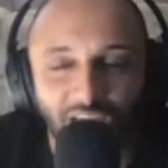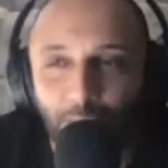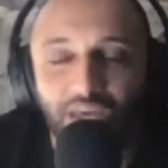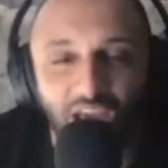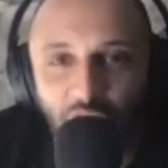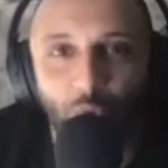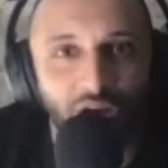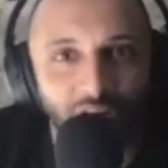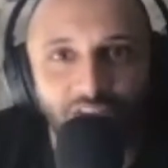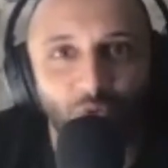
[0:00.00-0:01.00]
can be
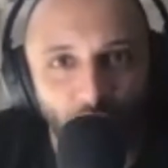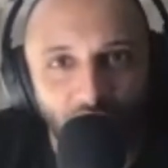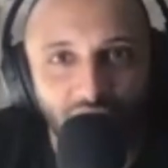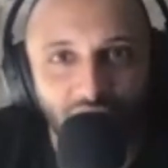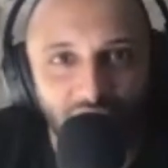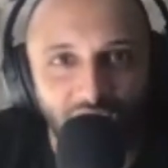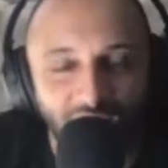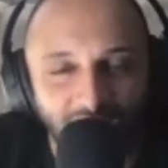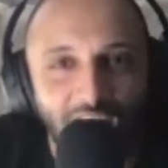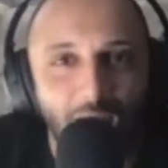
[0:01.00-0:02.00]
anywhere in the world,
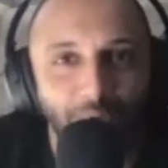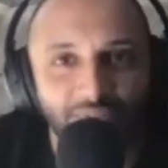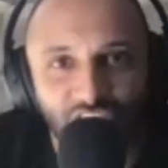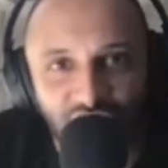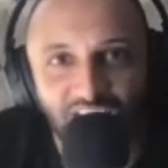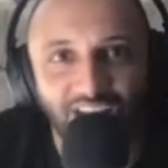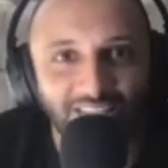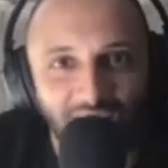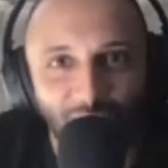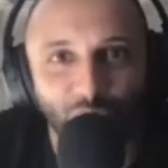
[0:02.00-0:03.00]
and they happen to share
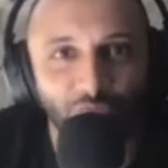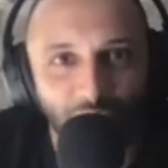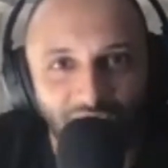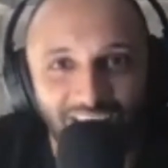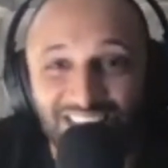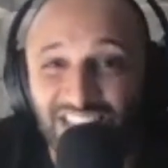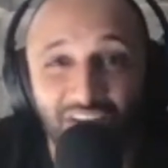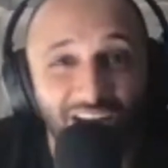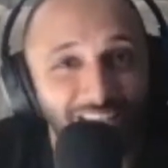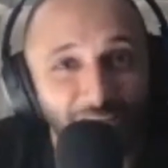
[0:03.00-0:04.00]
that time with me. Is
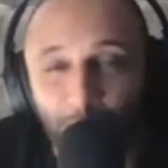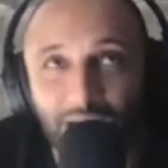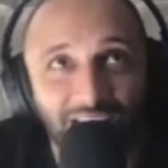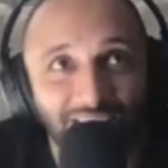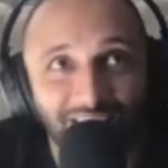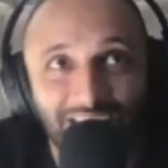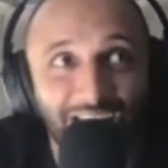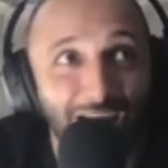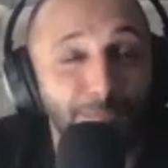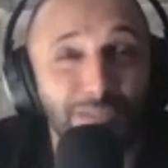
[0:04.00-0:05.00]
there anything better than
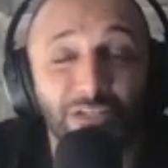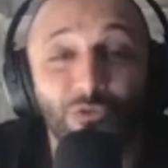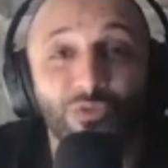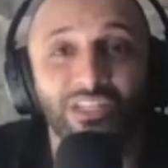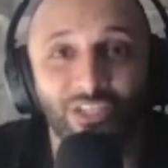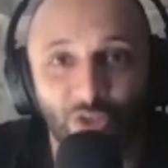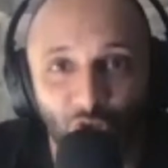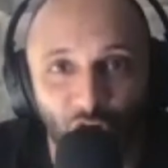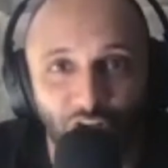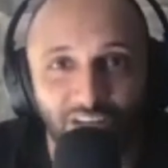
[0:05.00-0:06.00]
that? Absolutely
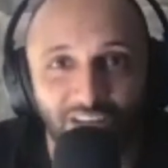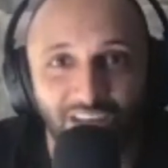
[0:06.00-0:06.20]
not.